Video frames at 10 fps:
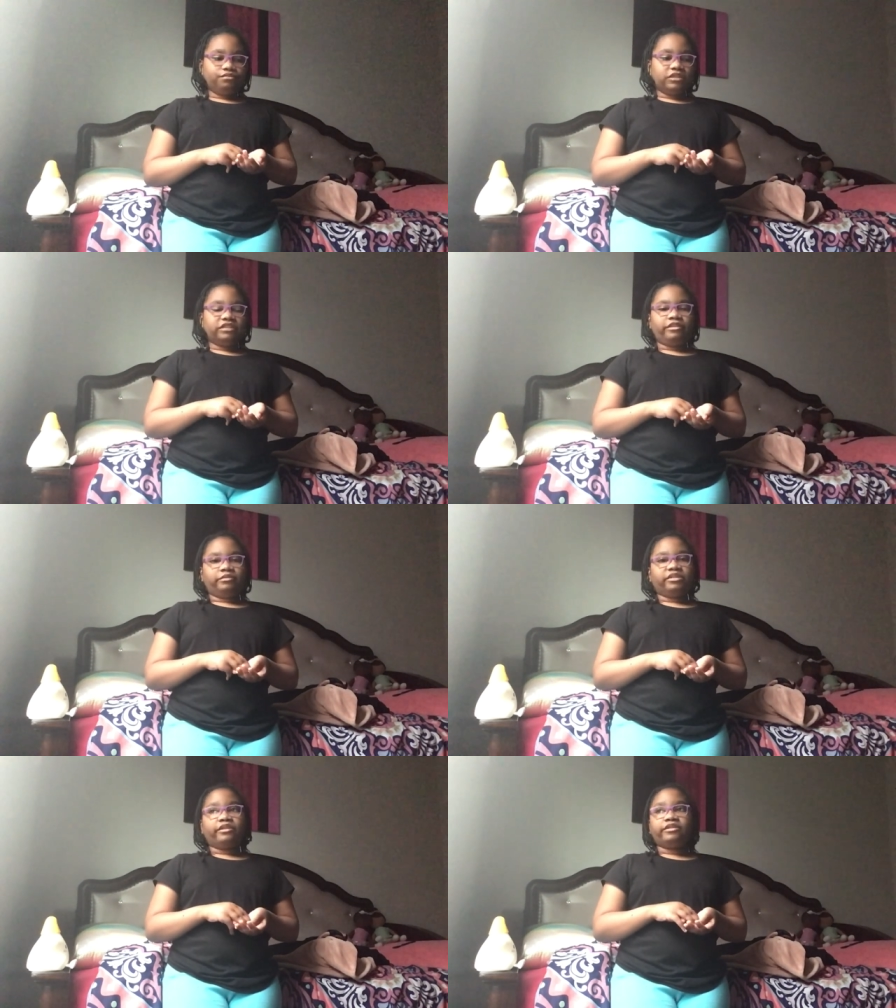some
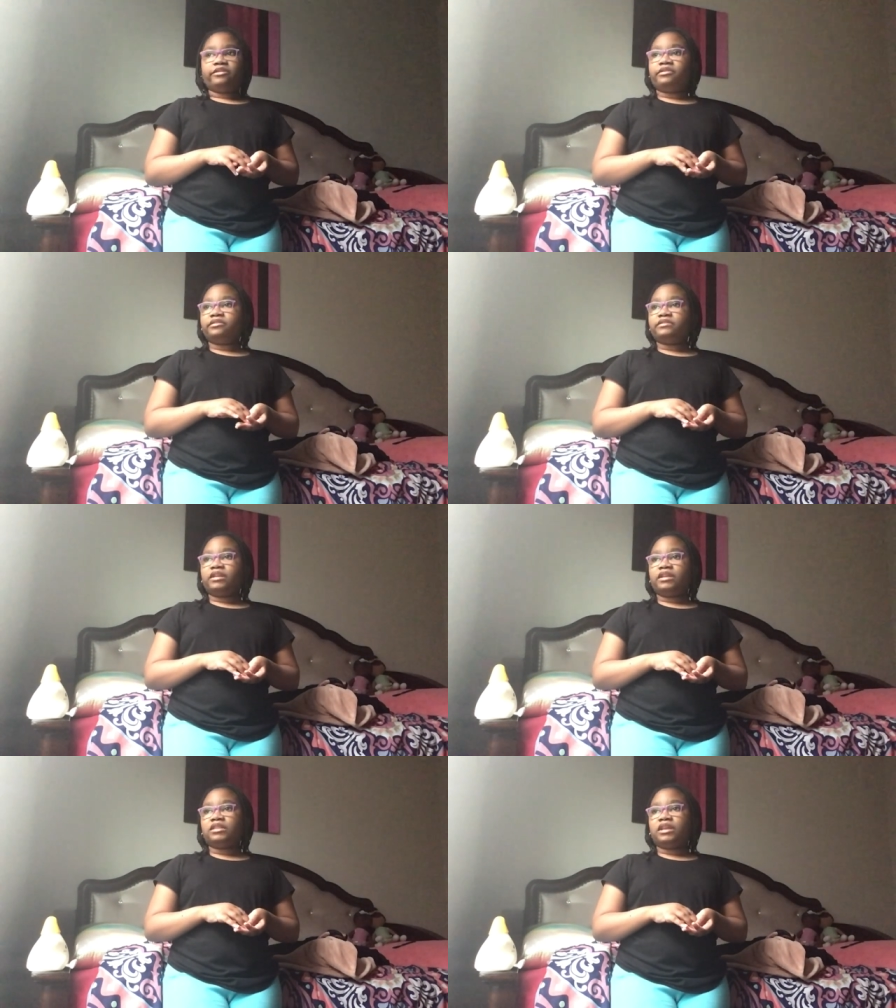suckers,
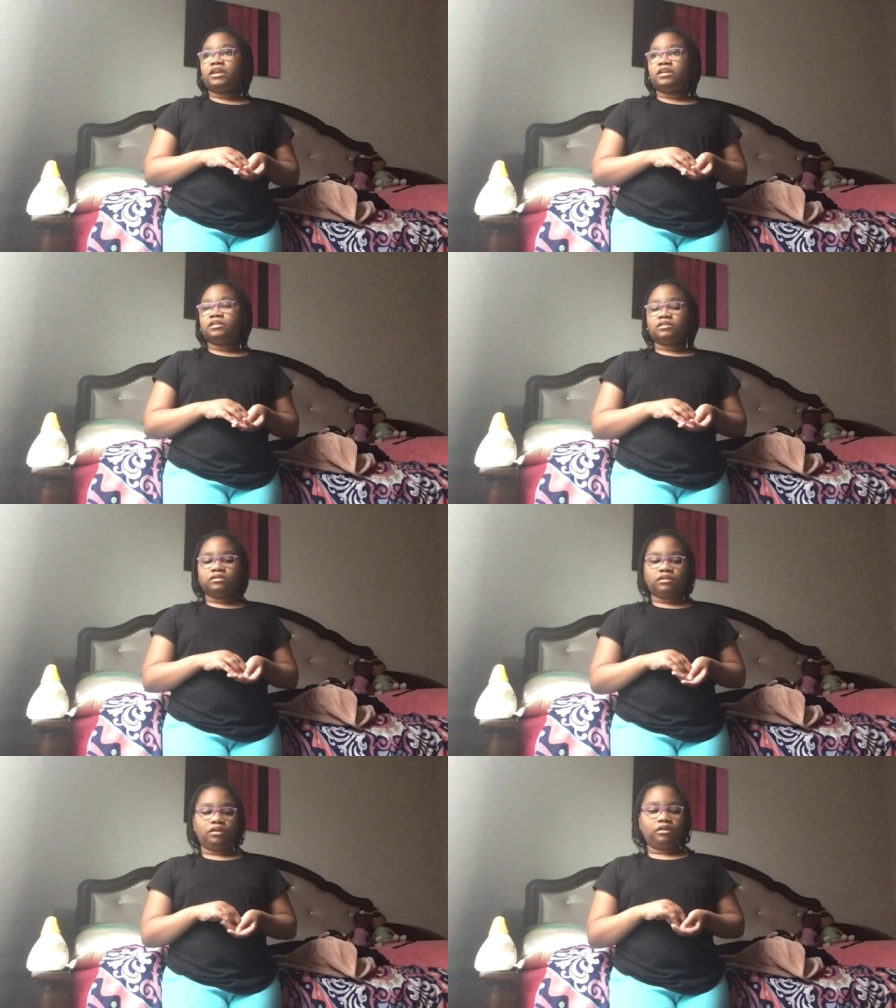and
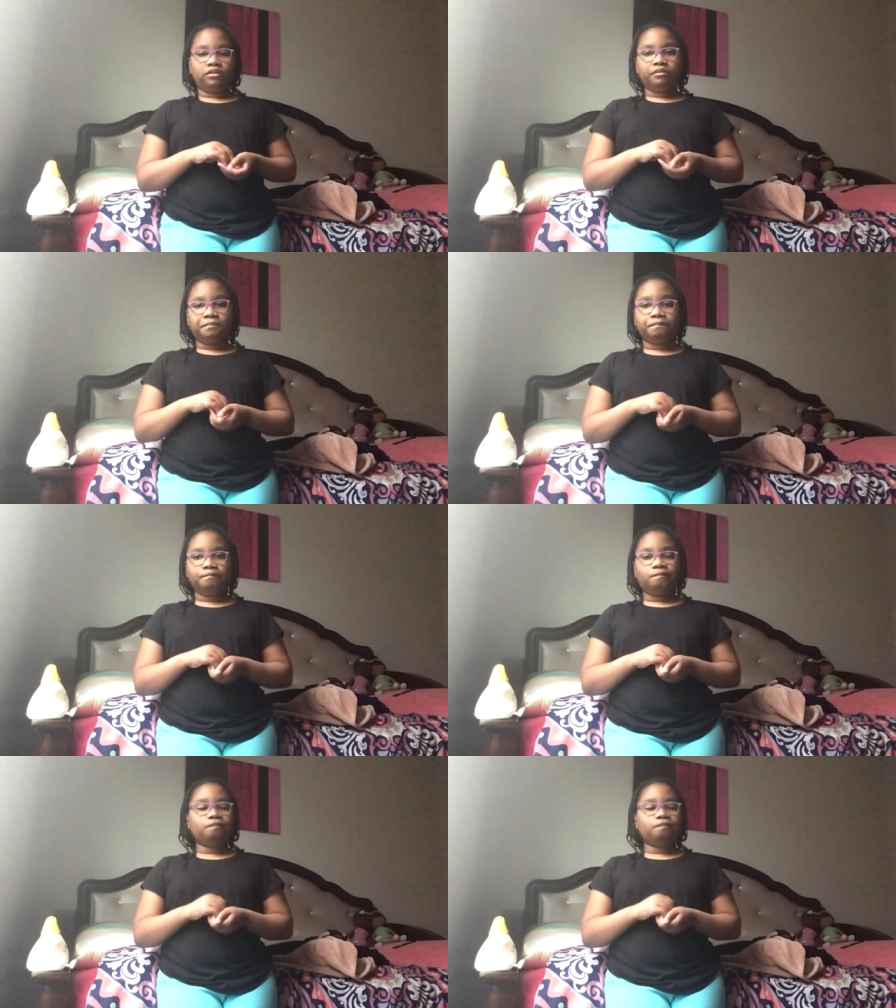then um,